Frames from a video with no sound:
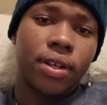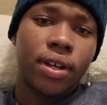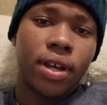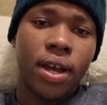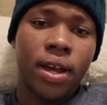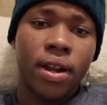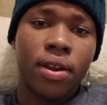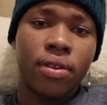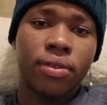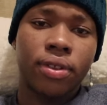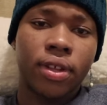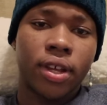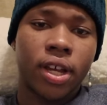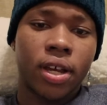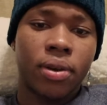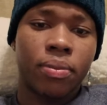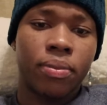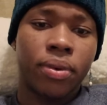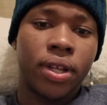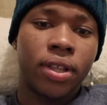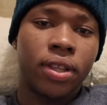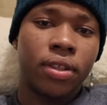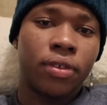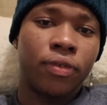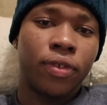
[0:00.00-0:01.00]
I don't think I'm
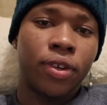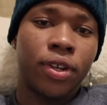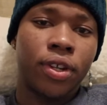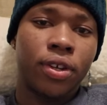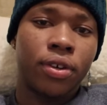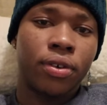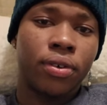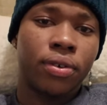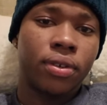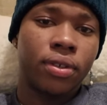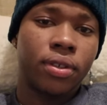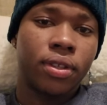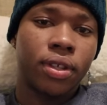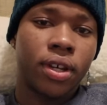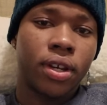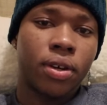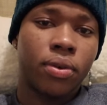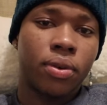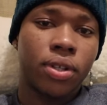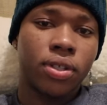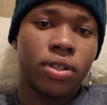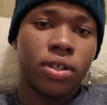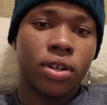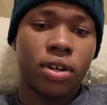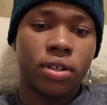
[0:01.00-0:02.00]
gonna end the video. I think I
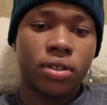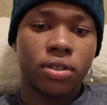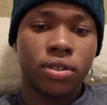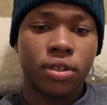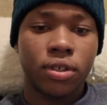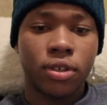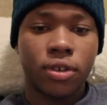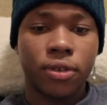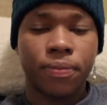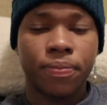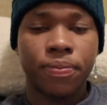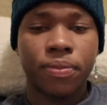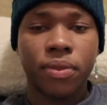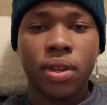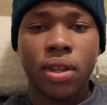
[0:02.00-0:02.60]
wanna talk to y'all.